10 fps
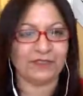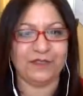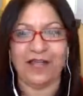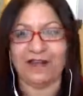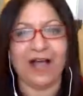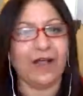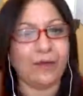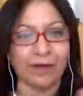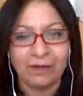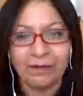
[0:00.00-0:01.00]
And I
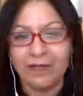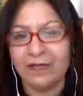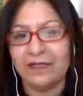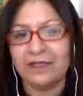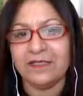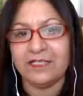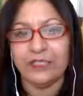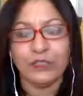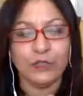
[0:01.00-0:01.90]
recommend to